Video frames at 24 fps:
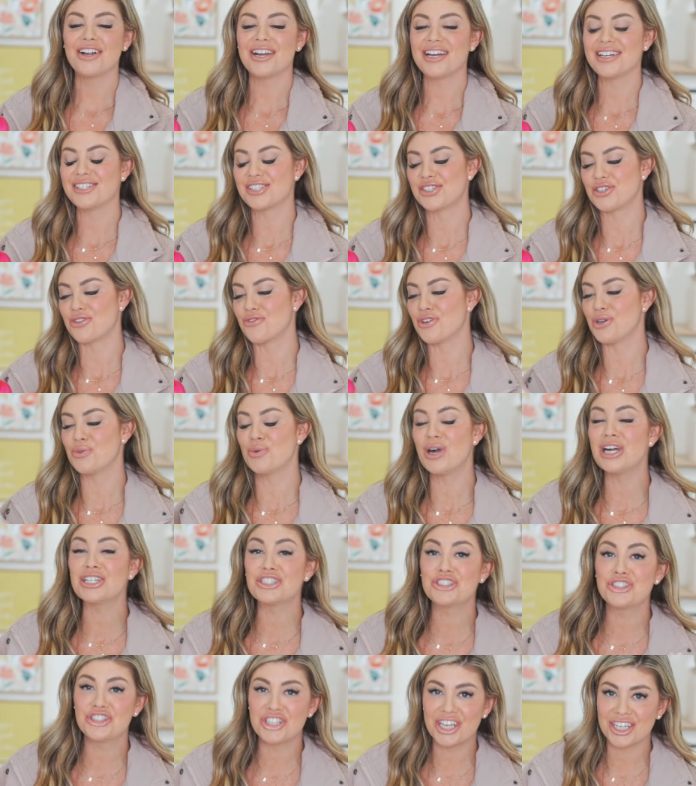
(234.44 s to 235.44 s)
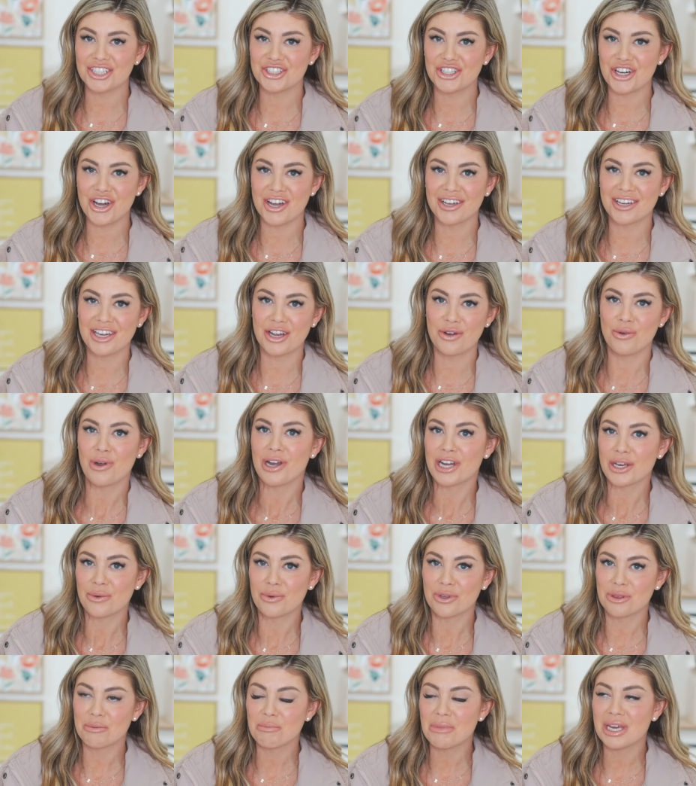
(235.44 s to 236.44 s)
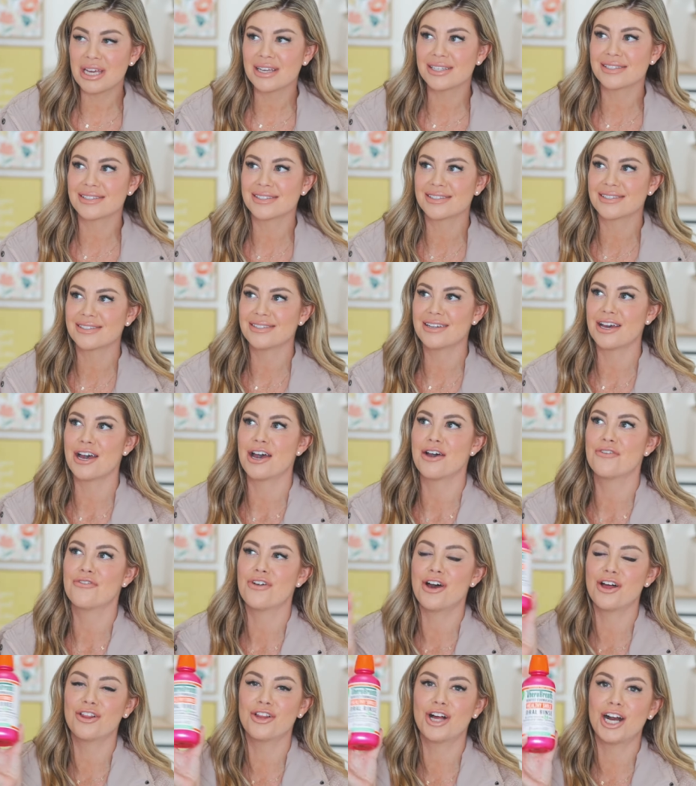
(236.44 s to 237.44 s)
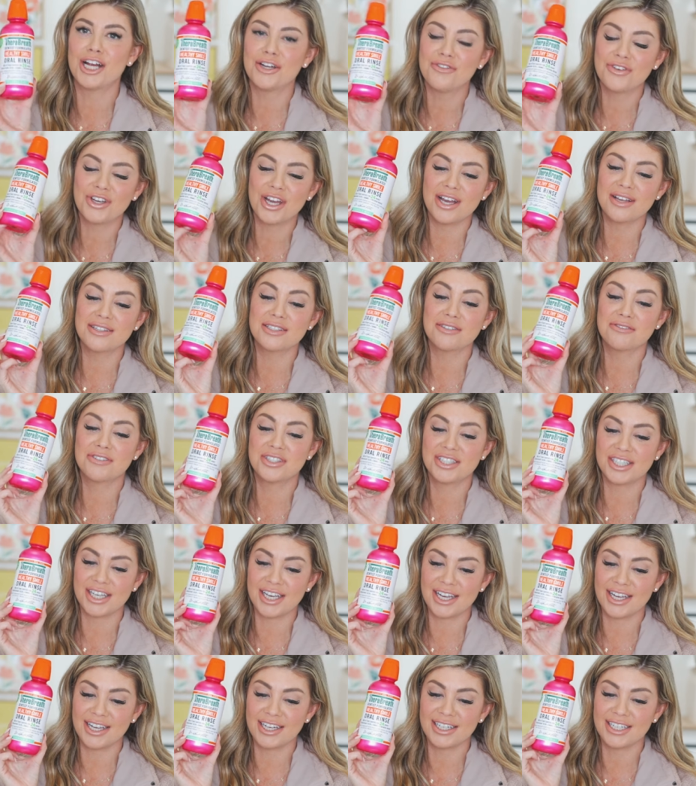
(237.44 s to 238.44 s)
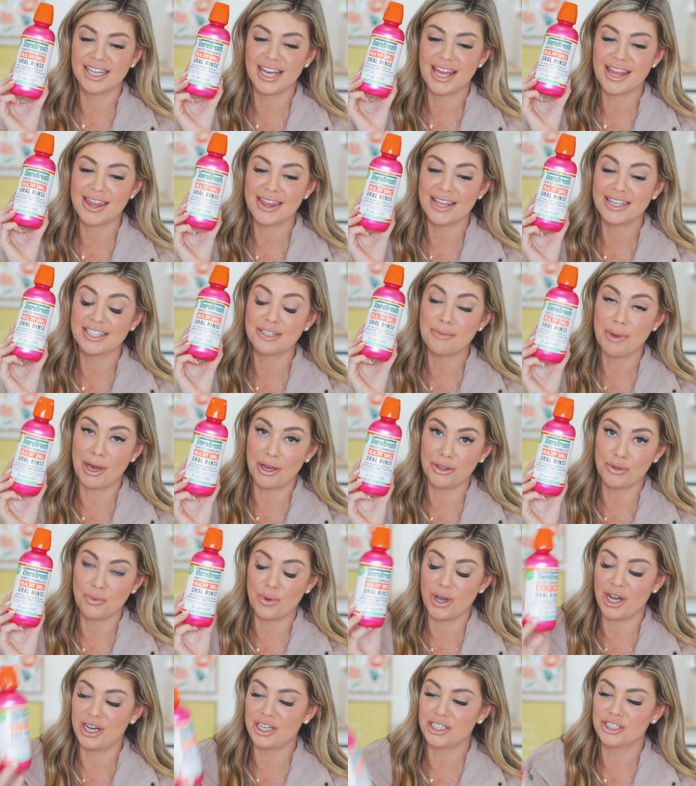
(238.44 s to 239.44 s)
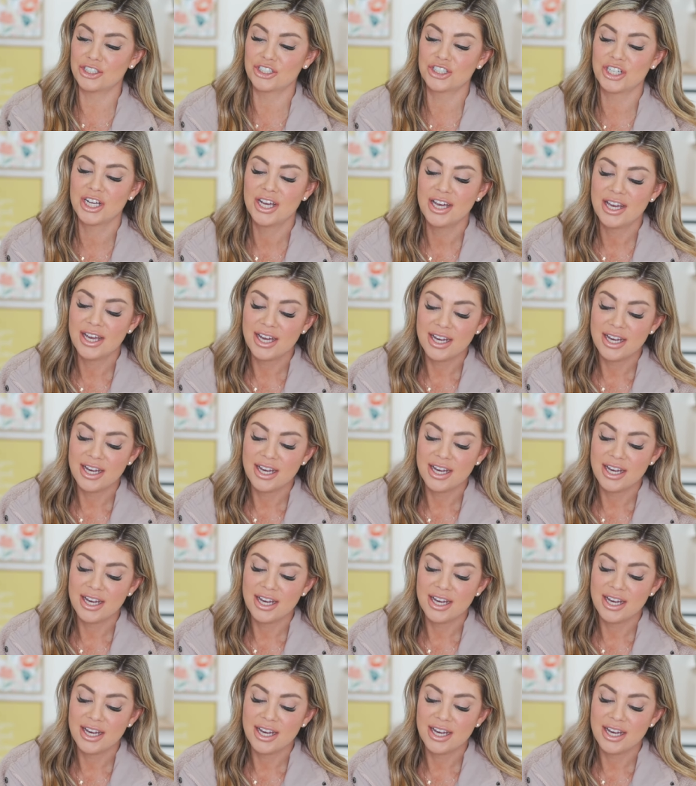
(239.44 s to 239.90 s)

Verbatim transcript: right, so if you watch TikTok Get Ready With Me's and stuff, a lot of you guys have seen this mouthwash.